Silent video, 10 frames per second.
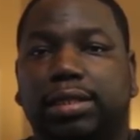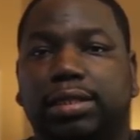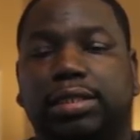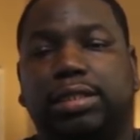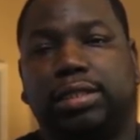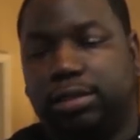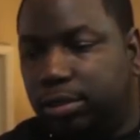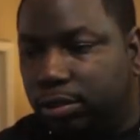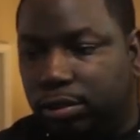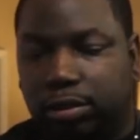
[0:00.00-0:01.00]
this
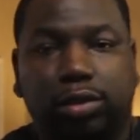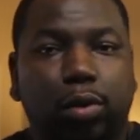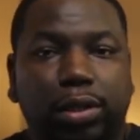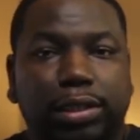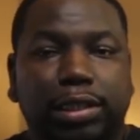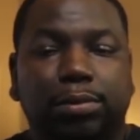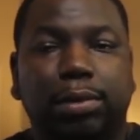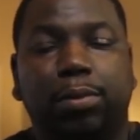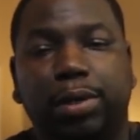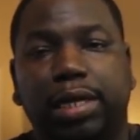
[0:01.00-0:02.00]
solar system
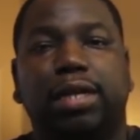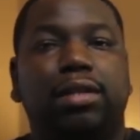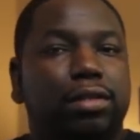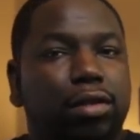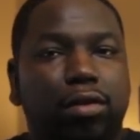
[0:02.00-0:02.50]
that we're in,